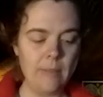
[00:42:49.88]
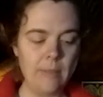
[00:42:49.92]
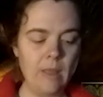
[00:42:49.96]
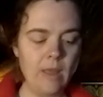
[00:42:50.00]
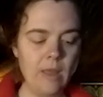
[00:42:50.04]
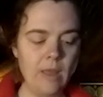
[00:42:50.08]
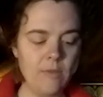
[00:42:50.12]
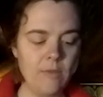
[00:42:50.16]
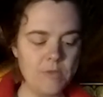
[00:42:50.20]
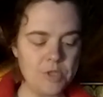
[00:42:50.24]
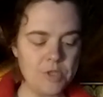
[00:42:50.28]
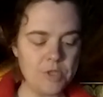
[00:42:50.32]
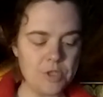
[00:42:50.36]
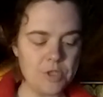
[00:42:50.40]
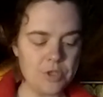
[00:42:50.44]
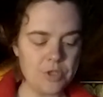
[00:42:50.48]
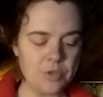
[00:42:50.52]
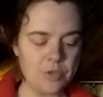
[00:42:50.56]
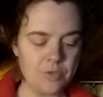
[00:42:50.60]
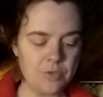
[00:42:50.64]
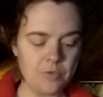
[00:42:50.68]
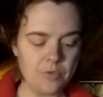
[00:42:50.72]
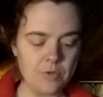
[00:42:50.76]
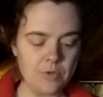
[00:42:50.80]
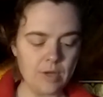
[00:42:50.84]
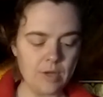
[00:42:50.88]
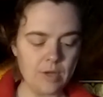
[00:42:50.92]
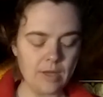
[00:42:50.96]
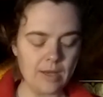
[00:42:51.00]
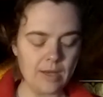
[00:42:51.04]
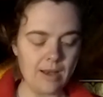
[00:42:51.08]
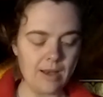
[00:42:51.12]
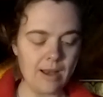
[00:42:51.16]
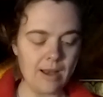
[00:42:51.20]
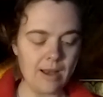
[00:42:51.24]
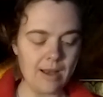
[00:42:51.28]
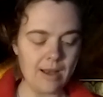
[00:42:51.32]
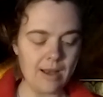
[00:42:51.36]
It was June
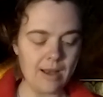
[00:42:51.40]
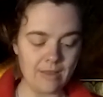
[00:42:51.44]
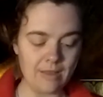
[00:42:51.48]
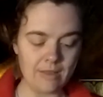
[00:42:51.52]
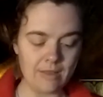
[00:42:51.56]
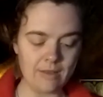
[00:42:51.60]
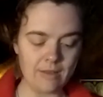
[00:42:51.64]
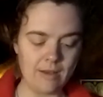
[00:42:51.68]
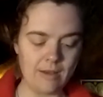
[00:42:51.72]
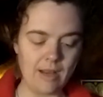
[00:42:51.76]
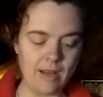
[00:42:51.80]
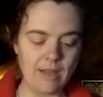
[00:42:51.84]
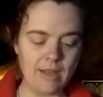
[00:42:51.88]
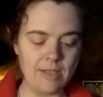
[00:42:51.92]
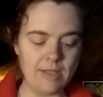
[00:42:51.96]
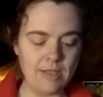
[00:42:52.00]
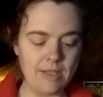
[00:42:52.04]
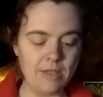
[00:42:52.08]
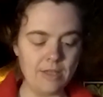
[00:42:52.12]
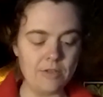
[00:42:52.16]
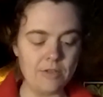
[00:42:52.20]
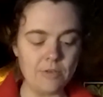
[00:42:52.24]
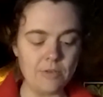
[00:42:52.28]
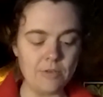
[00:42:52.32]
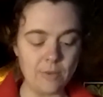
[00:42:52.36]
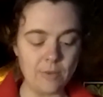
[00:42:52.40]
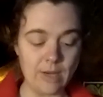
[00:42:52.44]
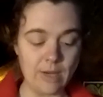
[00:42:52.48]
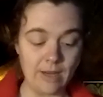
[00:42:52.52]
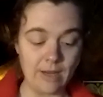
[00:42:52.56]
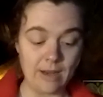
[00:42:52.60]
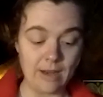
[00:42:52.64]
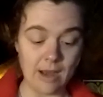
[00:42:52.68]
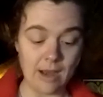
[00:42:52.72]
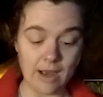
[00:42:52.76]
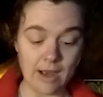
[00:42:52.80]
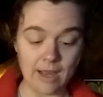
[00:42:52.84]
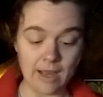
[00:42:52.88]
9th,
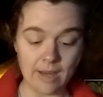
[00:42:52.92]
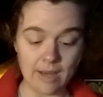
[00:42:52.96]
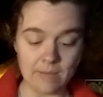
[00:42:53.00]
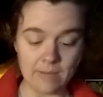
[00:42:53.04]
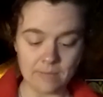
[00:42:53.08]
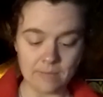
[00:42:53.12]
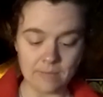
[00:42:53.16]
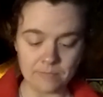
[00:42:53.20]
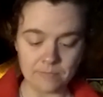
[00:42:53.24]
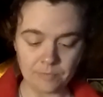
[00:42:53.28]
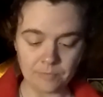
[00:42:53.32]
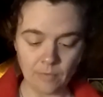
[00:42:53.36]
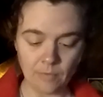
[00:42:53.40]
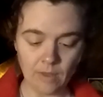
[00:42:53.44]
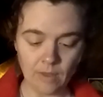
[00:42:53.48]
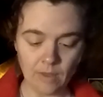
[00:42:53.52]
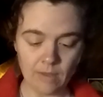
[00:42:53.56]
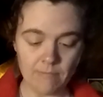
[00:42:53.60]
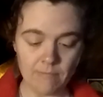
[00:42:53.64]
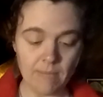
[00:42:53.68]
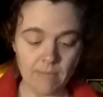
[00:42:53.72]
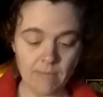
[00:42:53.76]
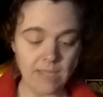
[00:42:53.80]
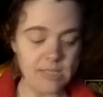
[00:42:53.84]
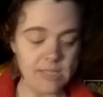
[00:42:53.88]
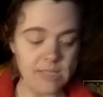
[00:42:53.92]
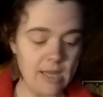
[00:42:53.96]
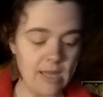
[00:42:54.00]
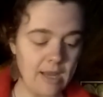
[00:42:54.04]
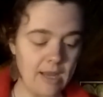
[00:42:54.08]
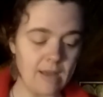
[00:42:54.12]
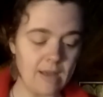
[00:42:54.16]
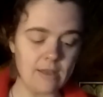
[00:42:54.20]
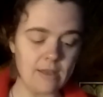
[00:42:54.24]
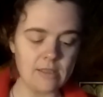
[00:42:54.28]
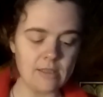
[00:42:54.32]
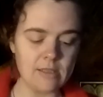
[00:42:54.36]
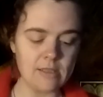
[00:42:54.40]
1929, midday
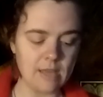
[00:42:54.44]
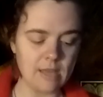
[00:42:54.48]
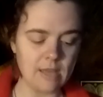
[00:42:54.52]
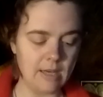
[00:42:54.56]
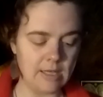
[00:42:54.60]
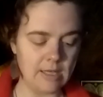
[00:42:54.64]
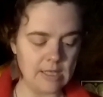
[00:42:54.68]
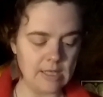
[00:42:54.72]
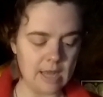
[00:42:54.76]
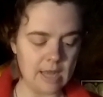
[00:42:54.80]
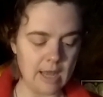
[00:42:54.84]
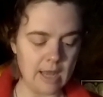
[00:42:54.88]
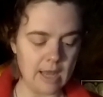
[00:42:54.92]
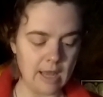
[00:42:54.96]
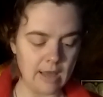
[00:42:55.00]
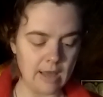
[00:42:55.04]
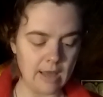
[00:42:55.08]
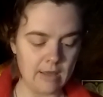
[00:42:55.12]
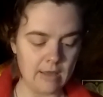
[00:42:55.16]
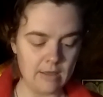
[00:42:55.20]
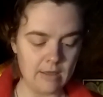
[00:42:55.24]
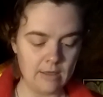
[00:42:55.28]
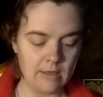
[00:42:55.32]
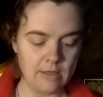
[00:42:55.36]
on a sunny day.